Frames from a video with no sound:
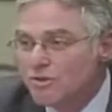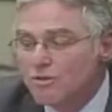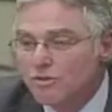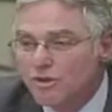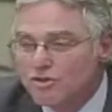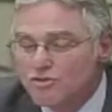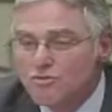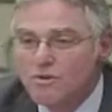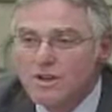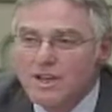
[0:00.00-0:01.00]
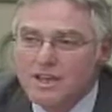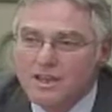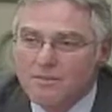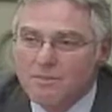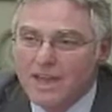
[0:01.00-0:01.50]
imagine that other
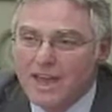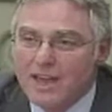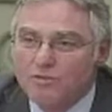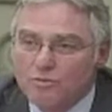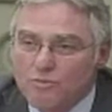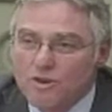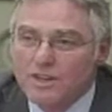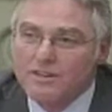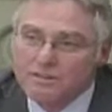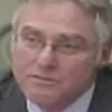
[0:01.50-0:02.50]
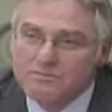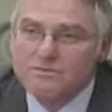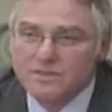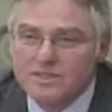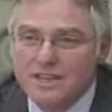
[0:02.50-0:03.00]
measures will have to be taken at a later date.